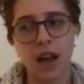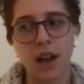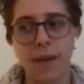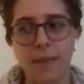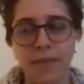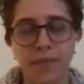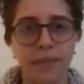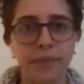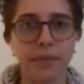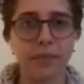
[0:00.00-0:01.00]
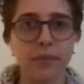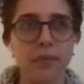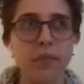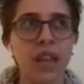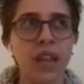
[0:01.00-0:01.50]
Um,
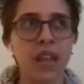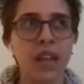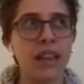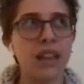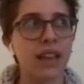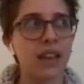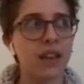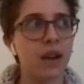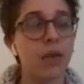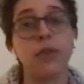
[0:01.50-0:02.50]
and then,